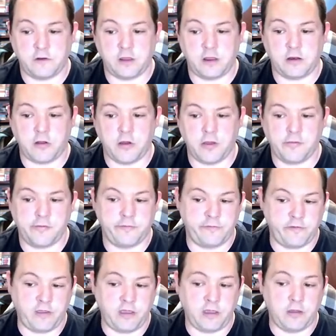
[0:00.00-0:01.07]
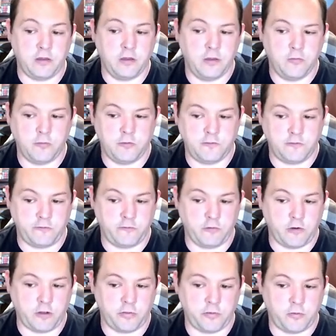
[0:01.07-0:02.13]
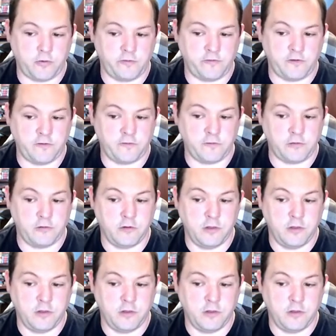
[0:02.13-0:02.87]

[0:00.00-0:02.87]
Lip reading: and authz, which is your authorization.